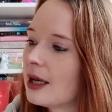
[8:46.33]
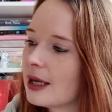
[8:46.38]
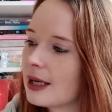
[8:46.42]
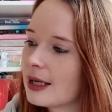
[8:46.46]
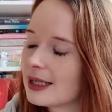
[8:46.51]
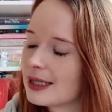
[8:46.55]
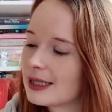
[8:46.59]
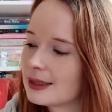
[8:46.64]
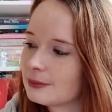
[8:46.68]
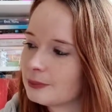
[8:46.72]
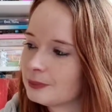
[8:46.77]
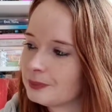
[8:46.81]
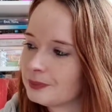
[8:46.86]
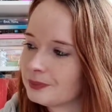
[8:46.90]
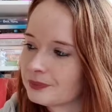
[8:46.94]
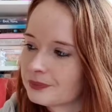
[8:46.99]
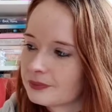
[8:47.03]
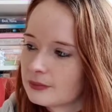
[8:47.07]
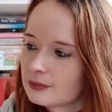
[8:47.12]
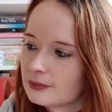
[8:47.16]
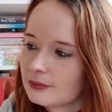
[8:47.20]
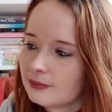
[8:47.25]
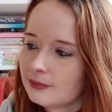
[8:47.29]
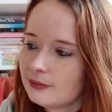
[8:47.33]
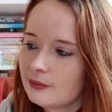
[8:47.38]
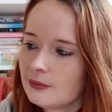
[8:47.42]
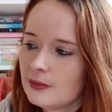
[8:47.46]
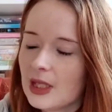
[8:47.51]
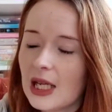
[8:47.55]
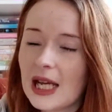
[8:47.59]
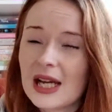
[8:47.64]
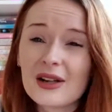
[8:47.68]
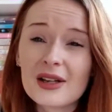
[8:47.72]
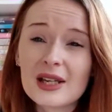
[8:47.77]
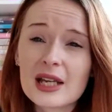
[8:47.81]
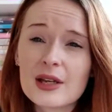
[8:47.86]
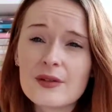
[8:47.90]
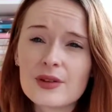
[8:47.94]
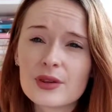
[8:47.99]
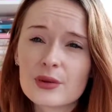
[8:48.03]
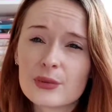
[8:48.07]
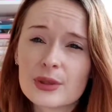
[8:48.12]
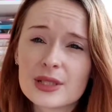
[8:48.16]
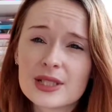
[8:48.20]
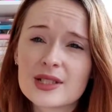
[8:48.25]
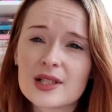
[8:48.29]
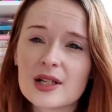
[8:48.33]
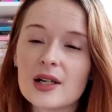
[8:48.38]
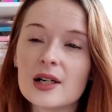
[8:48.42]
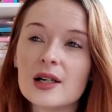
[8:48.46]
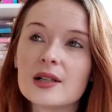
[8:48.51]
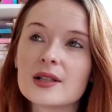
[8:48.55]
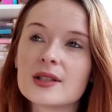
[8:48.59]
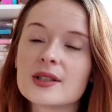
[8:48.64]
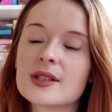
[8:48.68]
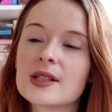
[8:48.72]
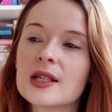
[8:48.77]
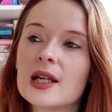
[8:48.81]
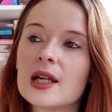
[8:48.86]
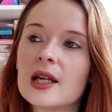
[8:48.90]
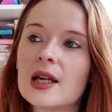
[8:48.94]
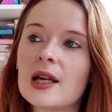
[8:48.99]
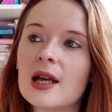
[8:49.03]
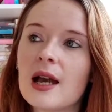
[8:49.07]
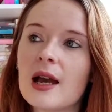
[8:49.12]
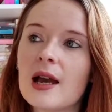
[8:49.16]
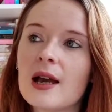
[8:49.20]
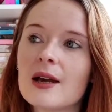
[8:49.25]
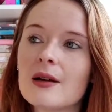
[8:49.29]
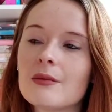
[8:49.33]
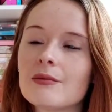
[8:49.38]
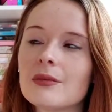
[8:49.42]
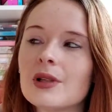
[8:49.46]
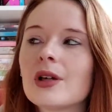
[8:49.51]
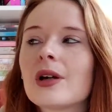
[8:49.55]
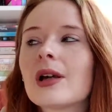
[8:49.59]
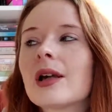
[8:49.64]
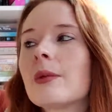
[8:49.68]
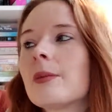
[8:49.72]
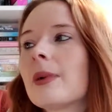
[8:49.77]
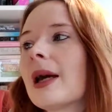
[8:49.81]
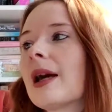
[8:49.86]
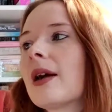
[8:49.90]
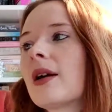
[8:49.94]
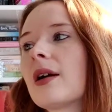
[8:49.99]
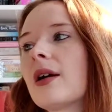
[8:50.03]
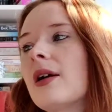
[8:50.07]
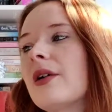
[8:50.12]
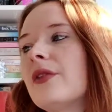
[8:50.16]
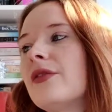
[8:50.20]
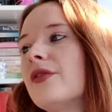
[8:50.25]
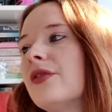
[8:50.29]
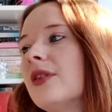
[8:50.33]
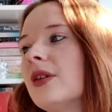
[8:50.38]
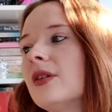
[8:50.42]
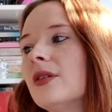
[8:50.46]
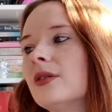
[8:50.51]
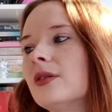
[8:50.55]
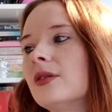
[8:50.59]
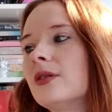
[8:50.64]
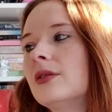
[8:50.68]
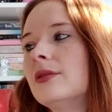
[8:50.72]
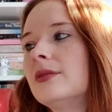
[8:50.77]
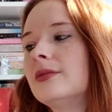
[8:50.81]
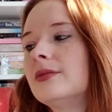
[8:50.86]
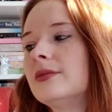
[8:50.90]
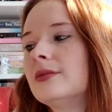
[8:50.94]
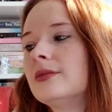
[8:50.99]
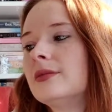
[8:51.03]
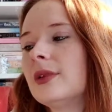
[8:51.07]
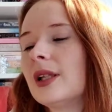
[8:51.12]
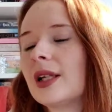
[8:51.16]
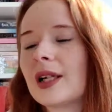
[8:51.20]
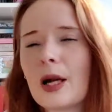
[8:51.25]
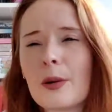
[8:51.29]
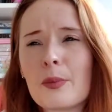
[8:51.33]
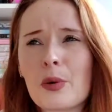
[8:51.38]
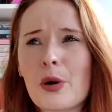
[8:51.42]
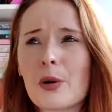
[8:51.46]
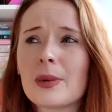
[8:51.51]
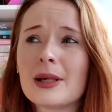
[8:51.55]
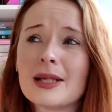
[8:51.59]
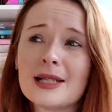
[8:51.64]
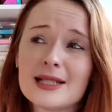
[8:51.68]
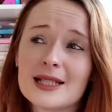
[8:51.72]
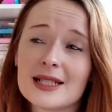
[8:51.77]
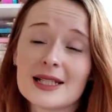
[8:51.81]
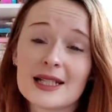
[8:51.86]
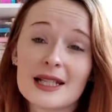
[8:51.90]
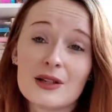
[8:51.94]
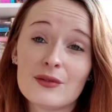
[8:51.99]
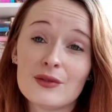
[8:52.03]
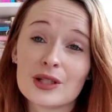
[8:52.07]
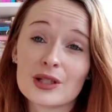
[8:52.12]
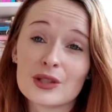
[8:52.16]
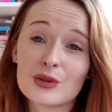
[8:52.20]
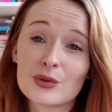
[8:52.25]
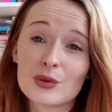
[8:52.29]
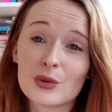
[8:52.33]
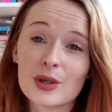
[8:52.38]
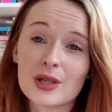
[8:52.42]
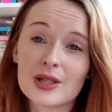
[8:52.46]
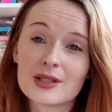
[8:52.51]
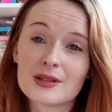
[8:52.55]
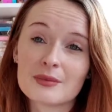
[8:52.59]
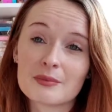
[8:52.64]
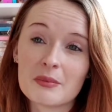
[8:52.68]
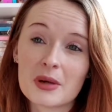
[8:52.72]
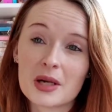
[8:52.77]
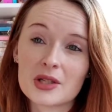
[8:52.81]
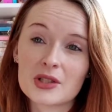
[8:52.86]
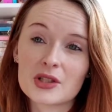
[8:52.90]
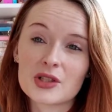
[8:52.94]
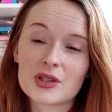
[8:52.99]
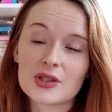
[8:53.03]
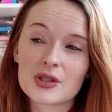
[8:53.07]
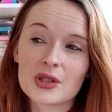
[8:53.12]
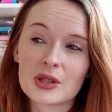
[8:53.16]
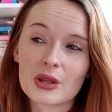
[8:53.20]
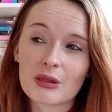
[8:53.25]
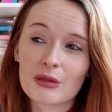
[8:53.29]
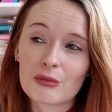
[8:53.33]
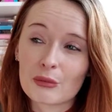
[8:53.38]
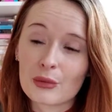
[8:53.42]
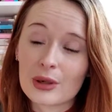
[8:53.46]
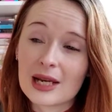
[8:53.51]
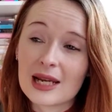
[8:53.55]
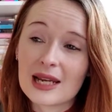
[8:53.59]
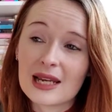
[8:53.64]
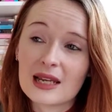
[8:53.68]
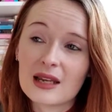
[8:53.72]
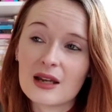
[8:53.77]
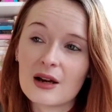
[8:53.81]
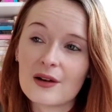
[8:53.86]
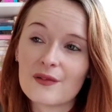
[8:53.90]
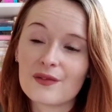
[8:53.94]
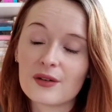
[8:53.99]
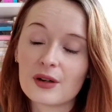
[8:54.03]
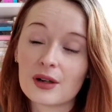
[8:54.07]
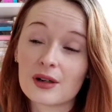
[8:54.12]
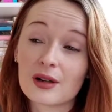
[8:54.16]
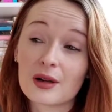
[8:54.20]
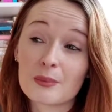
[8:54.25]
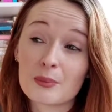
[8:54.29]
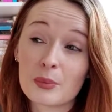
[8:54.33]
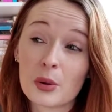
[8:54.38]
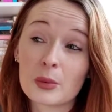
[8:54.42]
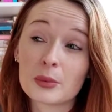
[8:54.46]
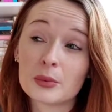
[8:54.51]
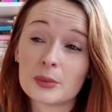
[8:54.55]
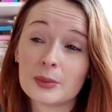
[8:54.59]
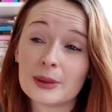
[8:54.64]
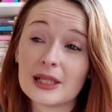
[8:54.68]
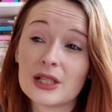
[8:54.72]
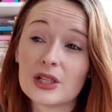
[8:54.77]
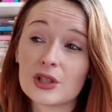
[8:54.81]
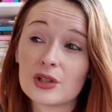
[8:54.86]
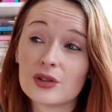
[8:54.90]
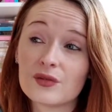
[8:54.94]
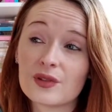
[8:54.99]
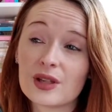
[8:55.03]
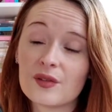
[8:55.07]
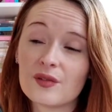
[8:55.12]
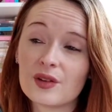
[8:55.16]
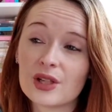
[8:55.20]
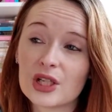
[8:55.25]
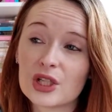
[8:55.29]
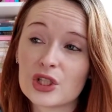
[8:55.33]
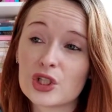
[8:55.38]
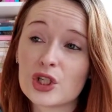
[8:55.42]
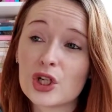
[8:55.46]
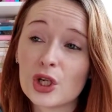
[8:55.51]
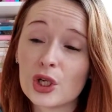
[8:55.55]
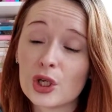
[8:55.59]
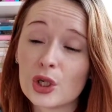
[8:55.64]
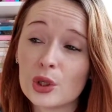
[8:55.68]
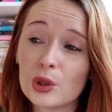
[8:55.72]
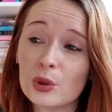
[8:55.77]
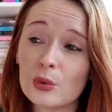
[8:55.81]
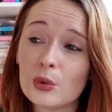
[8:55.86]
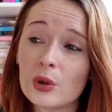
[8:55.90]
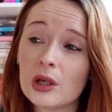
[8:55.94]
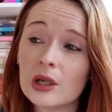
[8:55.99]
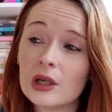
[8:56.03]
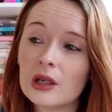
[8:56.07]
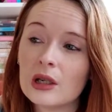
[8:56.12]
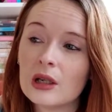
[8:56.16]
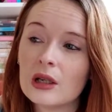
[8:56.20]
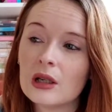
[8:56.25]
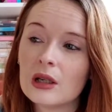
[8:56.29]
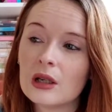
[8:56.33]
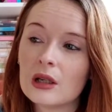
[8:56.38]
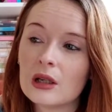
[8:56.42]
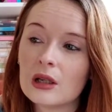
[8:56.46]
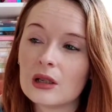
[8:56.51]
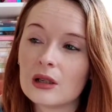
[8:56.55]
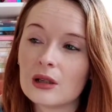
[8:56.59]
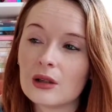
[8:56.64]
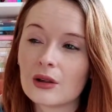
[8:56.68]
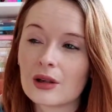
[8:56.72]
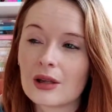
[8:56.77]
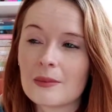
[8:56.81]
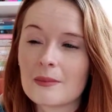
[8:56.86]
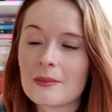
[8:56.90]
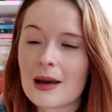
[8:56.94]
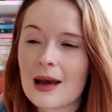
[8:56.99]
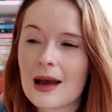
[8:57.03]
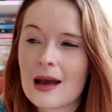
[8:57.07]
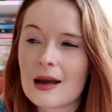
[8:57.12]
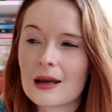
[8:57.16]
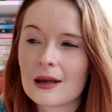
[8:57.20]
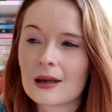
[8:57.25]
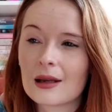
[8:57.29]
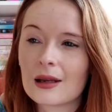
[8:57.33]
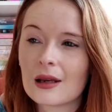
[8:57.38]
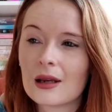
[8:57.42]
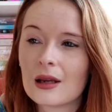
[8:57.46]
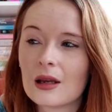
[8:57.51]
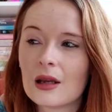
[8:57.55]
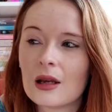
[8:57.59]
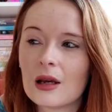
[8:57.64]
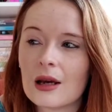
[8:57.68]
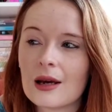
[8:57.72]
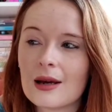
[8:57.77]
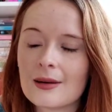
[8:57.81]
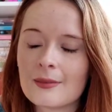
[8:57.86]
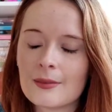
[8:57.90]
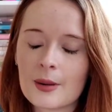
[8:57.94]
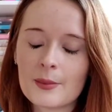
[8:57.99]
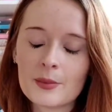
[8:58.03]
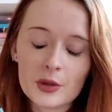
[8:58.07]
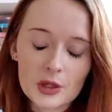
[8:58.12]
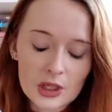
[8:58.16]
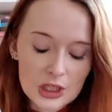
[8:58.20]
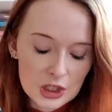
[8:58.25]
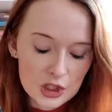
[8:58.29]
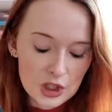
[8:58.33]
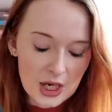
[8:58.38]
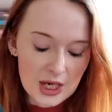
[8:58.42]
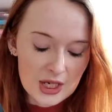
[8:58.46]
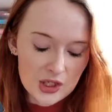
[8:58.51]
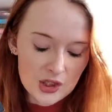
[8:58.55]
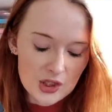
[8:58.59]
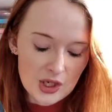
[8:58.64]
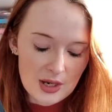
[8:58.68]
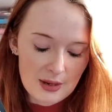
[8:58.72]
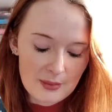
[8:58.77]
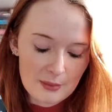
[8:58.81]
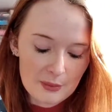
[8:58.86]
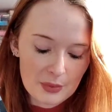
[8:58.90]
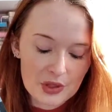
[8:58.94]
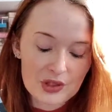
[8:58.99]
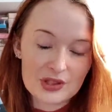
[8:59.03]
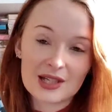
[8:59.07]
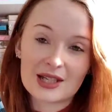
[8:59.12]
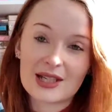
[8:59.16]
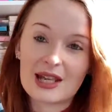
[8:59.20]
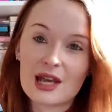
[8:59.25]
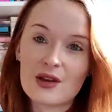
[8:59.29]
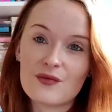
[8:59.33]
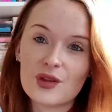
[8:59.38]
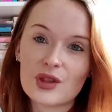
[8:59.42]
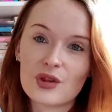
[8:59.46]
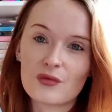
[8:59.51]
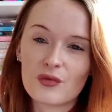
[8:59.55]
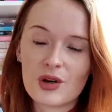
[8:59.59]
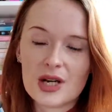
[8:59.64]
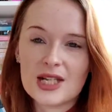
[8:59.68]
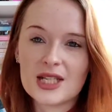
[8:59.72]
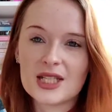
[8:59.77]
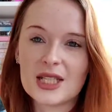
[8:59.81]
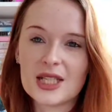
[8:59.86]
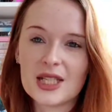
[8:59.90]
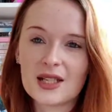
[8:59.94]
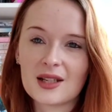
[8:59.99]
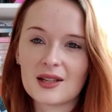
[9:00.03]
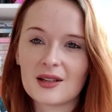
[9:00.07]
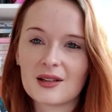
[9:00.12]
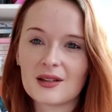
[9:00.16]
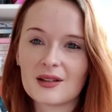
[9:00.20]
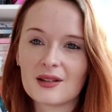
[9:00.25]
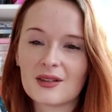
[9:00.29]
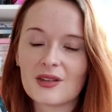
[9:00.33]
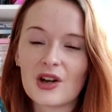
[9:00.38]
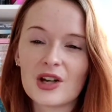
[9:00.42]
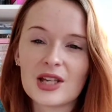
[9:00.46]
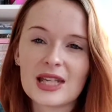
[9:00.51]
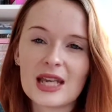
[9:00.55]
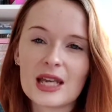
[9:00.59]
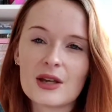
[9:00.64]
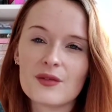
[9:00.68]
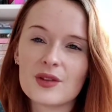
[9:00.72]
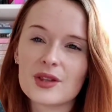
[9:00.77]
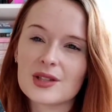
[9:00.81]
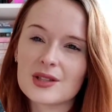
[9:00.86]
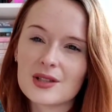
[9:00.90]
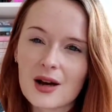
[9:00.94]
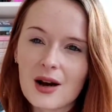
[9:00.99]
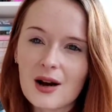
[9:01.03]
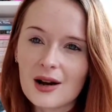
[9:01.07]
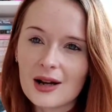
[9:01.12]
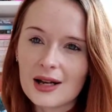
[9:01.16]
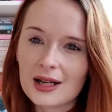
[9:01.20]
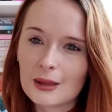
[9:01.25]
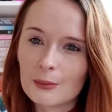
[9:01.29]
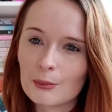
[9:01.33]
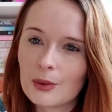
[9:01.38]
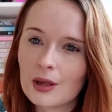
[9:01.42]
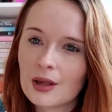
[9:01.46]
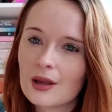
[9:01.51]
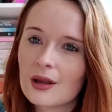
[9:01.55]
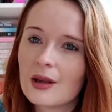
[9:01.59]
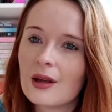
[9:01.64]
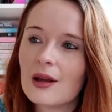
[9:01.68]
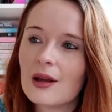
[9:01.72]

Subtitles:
And I gave it 3 stars. Looking back, I feel like I probably didn't even enjoy it as much as the 3. I feel like I probably could have given it a 2 looking back. I'm not going to change it because I gave it the rating that I gave at the time,